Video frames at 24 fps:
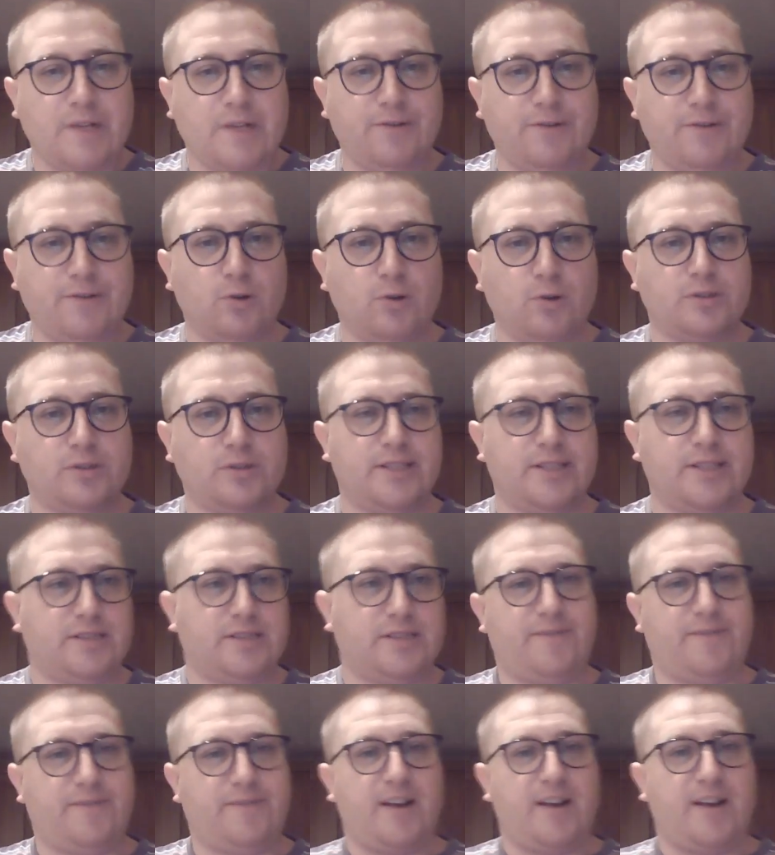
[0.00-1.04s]
Of course,
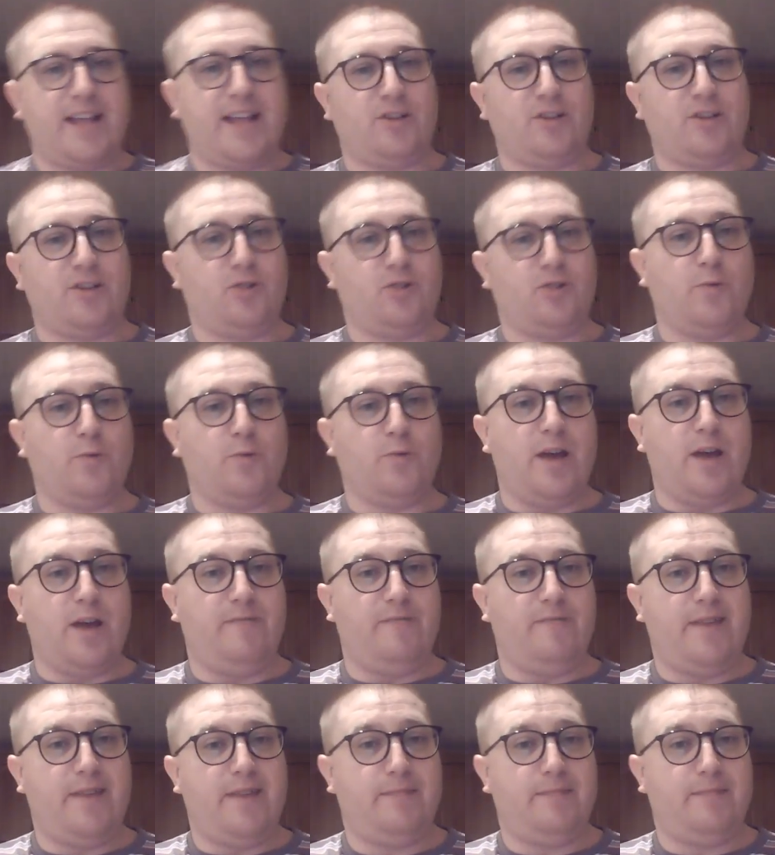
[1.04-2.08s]
there's the financial
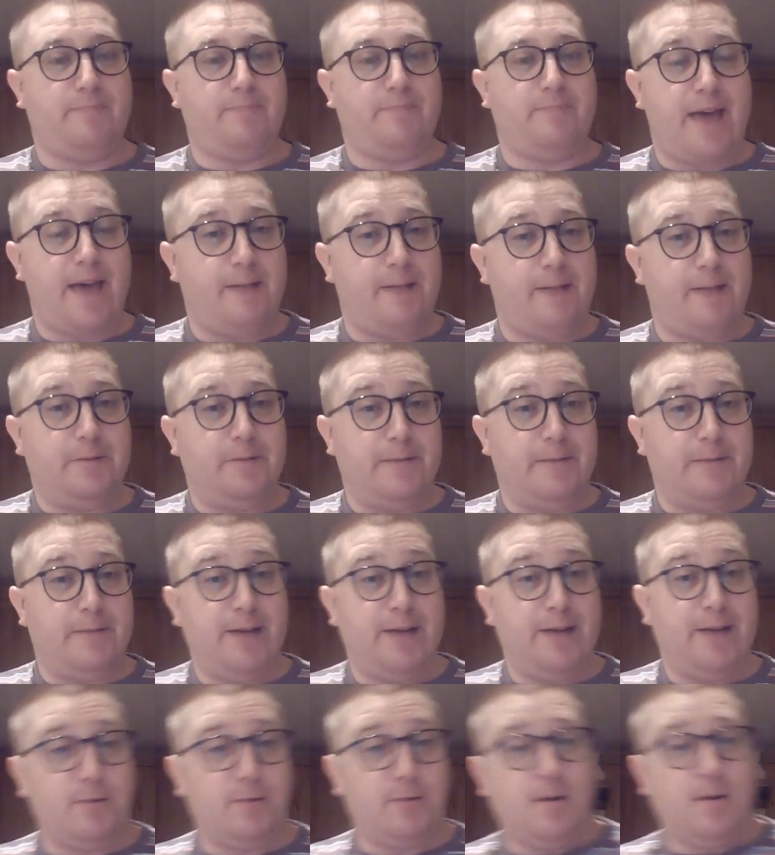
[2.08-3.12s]
way of helping them
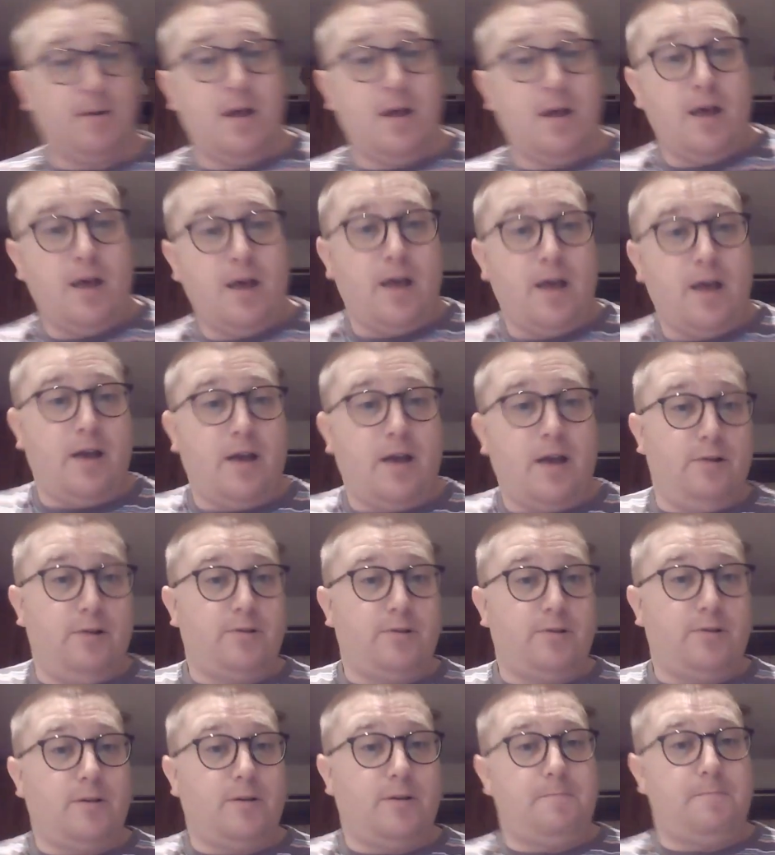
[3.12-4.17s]
out.
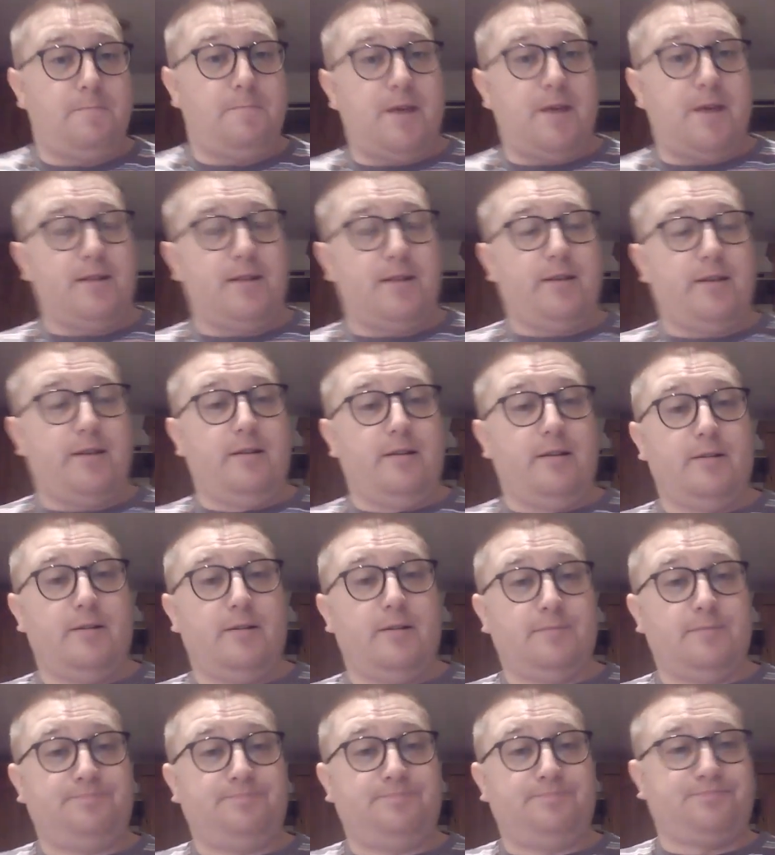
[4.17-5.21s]
But
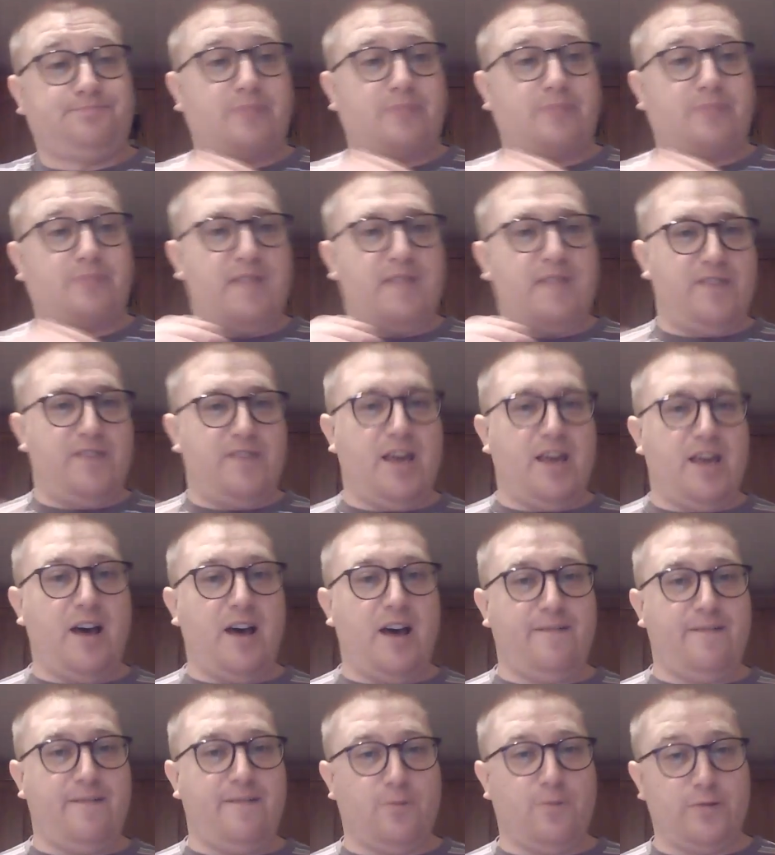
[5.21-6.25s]
if you
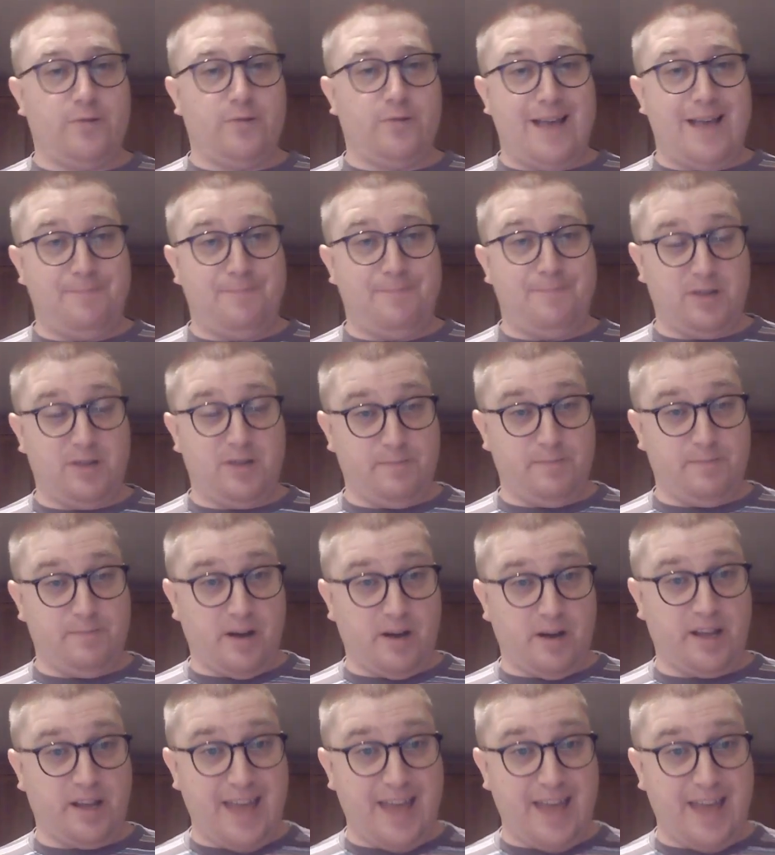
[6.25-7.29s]
can't afford that, but you
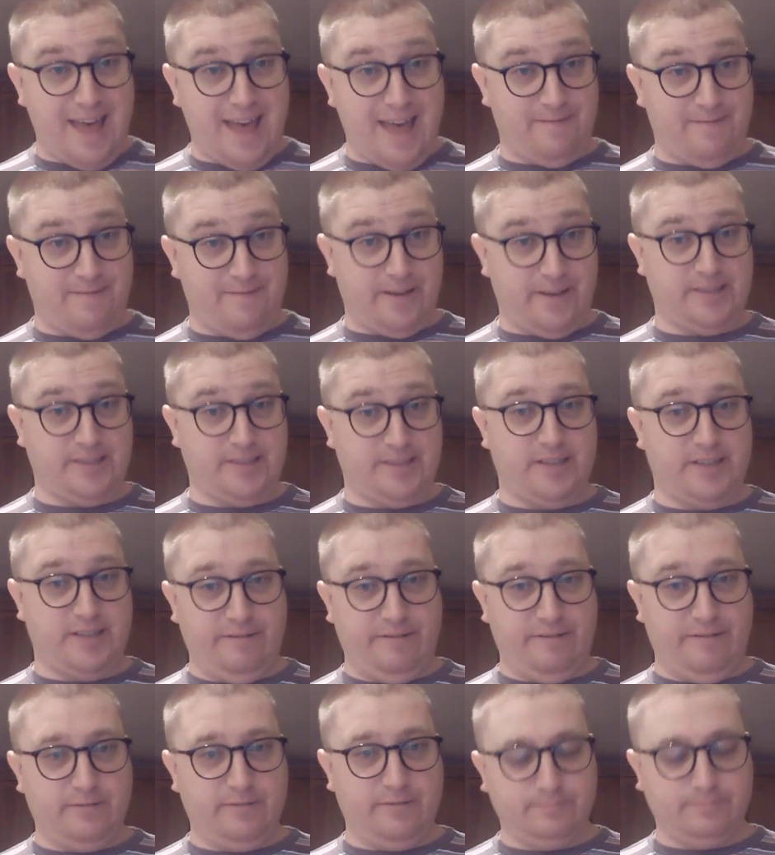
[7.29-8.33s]
buy Airfix
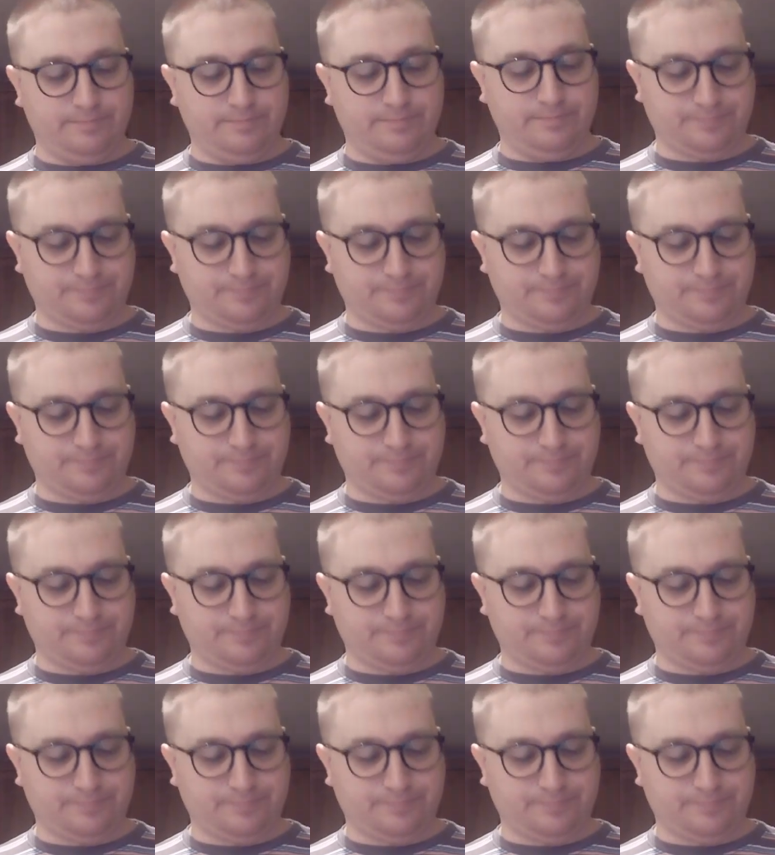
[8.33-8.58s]
stuff,